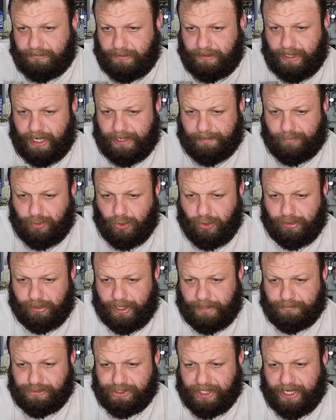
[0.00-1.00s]
how to
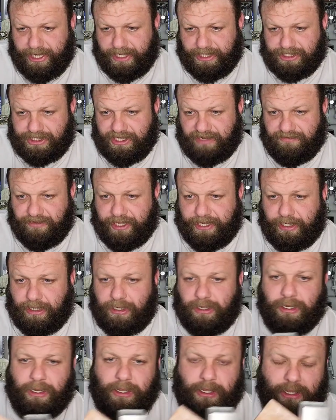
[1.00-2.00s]
program training and stuff later,